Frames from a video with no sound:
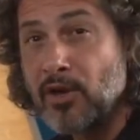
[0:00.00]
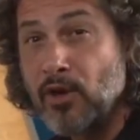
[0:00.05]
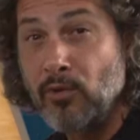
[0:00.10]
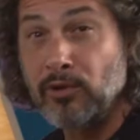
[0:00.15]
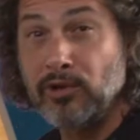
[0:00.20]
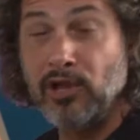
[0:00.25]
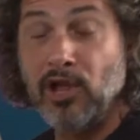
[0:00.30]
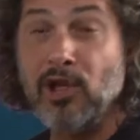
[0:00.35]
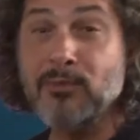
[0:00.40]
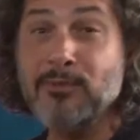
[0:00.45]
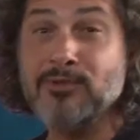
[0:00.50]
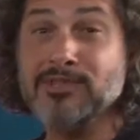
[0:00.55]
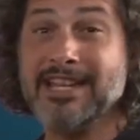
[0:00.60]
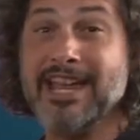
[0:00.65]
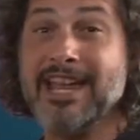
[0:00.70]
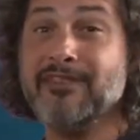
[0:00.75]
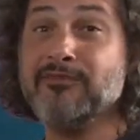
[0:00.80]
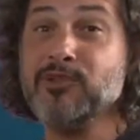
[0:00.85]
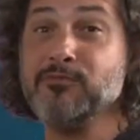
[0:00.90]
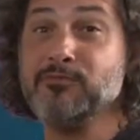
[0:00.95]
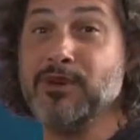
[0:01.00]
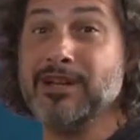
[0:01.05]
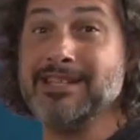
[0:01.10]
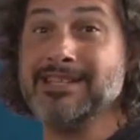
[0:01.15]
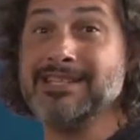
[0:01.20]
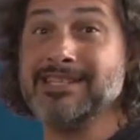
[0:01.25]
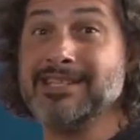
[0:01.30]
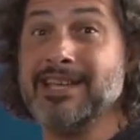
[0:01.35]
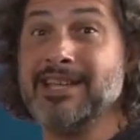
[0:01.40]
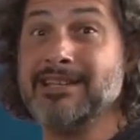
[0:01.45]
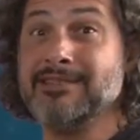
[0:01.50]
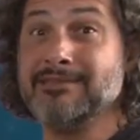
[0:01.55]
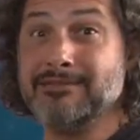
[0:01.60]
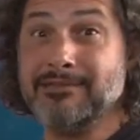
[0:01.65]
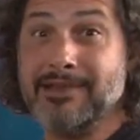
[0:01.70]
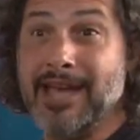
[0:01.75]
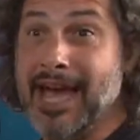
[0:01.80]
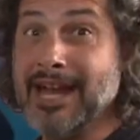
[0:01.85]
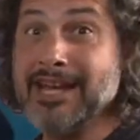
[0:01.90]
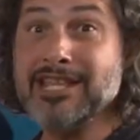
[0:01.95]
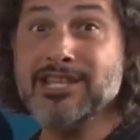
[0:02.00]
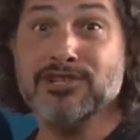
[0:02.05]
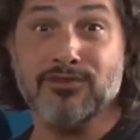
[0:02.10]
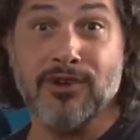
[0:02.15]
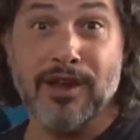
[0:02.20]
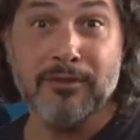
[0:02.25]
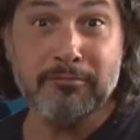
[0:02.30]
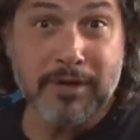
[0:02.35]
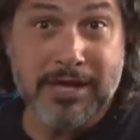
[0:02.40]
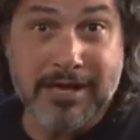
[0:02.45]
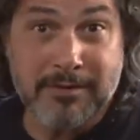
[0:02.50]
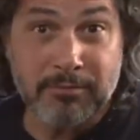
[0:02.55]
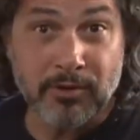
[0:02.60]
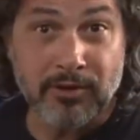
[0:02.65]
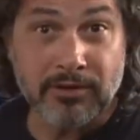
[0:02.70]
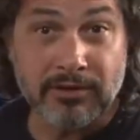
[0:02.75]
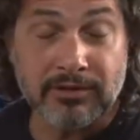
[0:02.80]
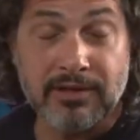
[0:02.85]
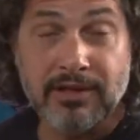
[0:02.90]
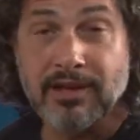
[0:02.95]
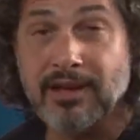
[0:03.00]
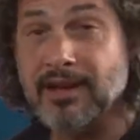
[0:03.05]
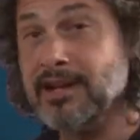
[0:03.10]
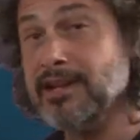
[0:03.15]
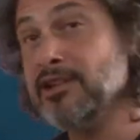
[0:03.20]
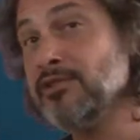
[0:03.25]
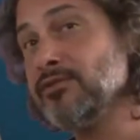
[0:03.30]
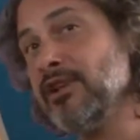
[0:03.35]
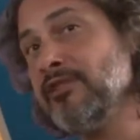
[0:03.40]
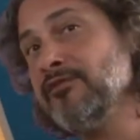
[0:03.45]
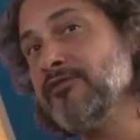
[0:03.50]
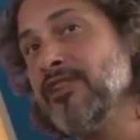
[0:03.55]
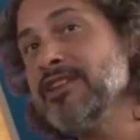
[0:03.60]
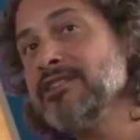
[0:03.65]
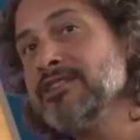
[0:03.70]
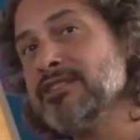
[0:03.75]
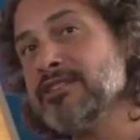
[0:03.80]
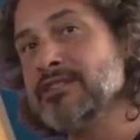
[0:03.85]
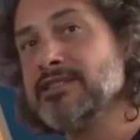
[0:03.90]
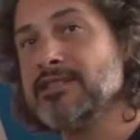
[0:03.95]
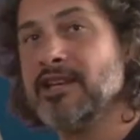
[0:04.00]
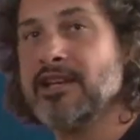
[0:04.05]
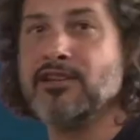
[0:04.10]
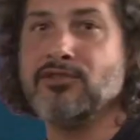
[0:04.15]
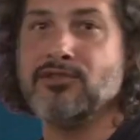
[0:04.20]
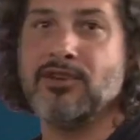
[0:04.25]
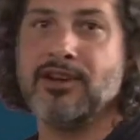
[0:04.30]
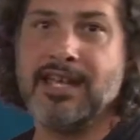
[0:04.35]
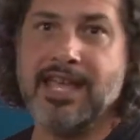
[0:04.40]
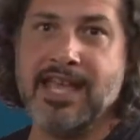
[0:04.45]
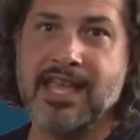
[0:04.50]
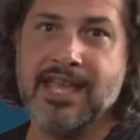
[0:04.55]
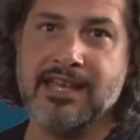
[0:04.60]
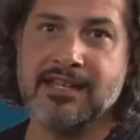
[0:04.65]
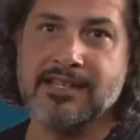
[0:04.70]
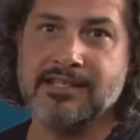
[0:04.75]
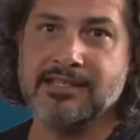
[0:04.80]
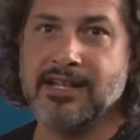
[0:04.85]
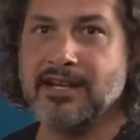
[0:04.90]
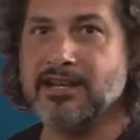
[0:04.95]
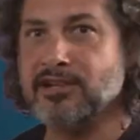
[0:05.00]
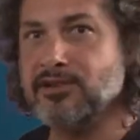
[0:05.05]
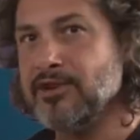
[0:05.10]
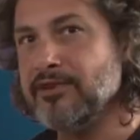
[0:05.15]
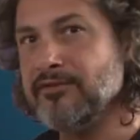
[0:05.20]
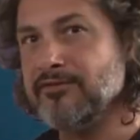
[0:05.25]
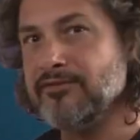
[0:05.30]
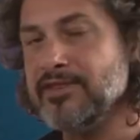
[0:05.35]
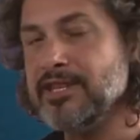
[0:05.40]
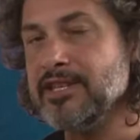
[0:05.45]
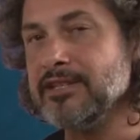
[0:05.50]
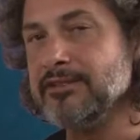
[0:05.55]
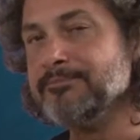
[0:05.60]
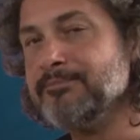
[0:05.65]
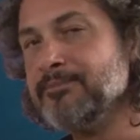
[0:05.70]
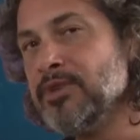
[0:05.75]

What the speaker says: Well, almost everybody said, how do you draw people? How do you draw faces? How do you draw hands? How do you draw feet?